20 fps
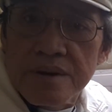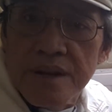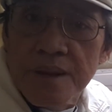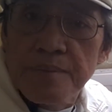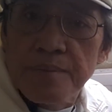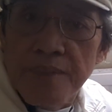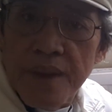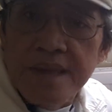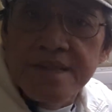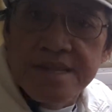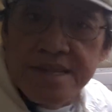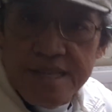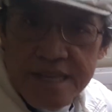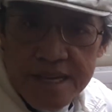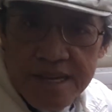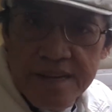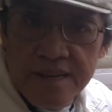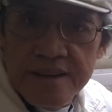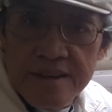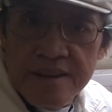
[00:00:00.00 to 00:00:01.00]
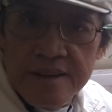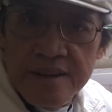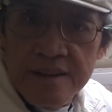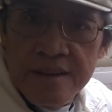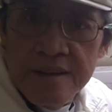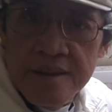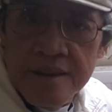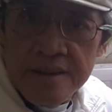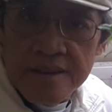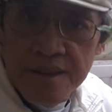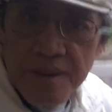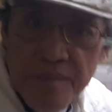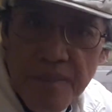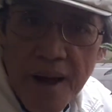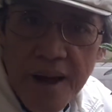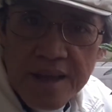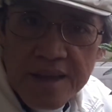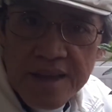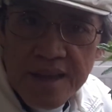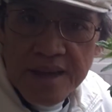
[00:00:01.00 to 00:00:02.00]
replanting the
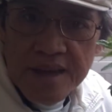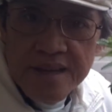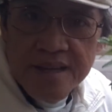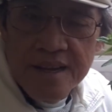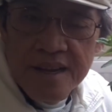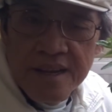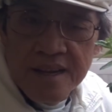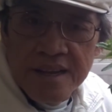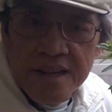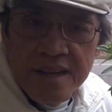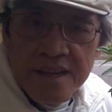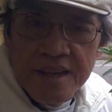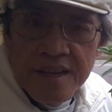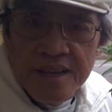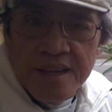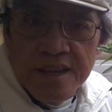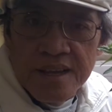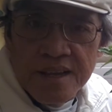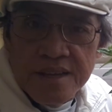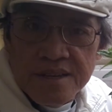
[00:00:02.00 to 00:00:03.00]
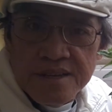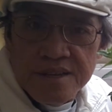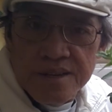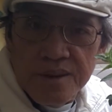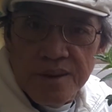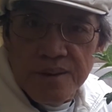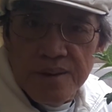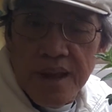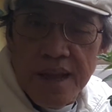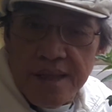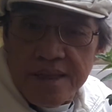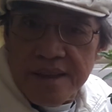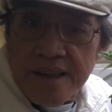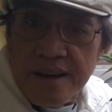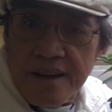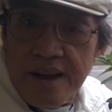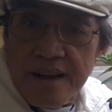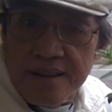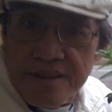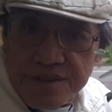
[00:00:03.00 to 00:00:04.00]
backyard. So
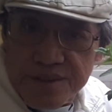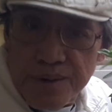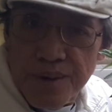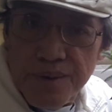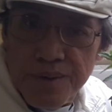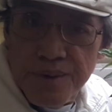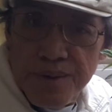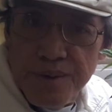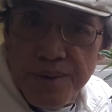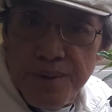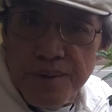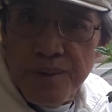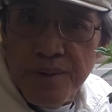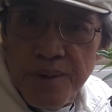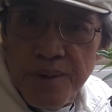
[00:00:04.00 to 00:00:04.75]
later I'll show you